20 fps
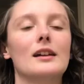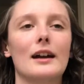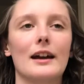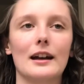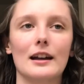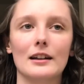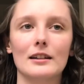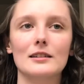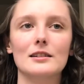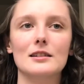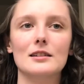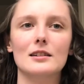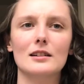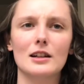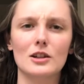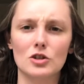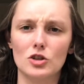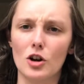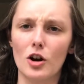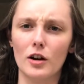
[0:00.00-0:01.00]
and
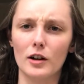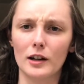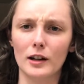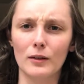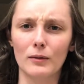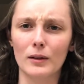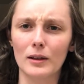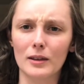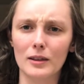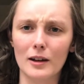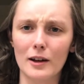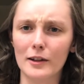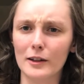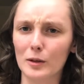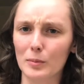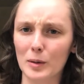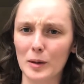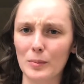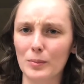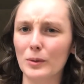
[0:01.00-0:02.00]
in talking with other
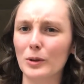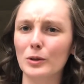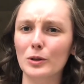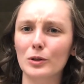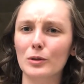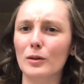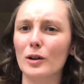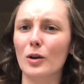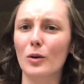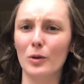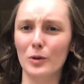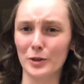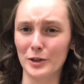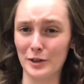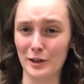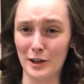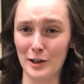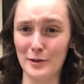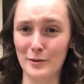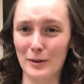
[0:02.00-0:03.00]
people who are older
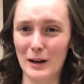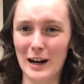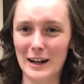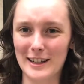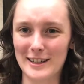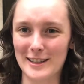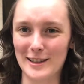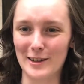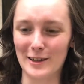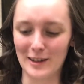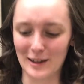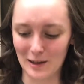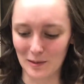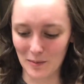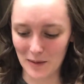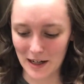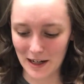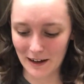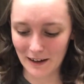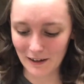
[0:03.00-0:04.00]
and wiser than
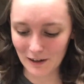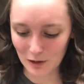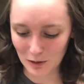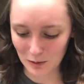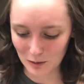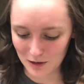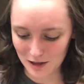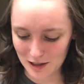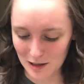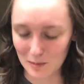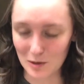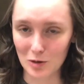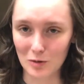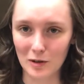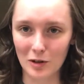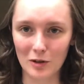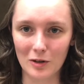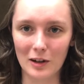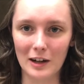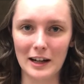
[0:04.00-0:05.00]
me who seem to
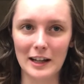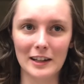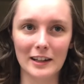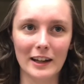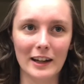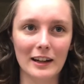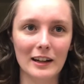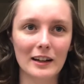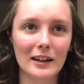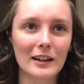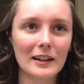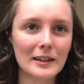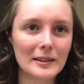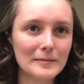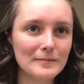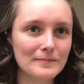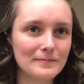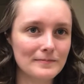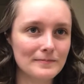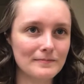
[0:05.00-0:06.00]
agree, like,
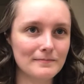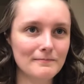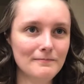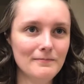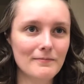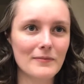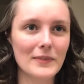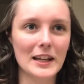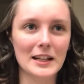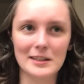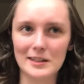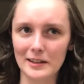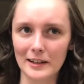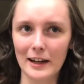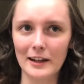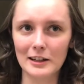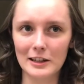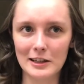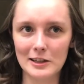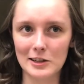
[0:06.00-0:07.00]
it's a
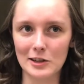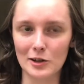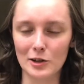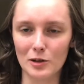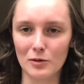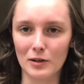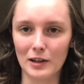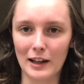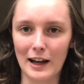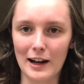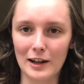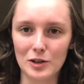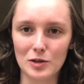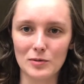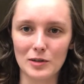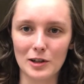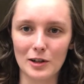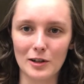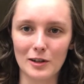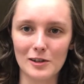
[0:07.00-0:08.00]
lot easier to relax
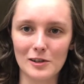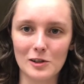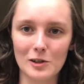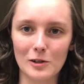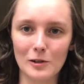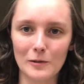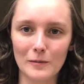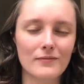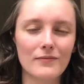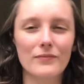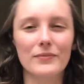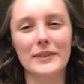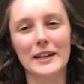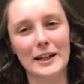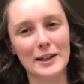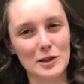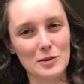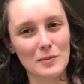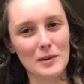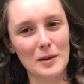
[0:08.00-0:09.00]
when you're an adult.
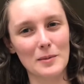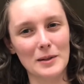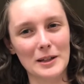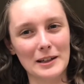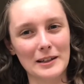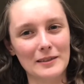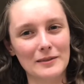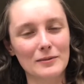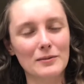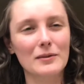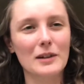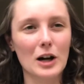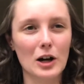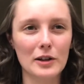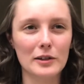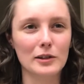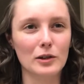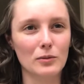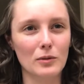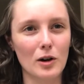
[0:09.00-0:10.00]
That's maybe
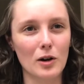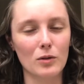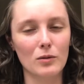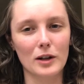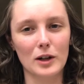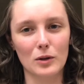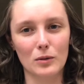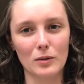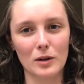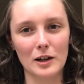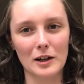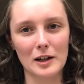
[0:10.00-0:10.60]
the wrong way to word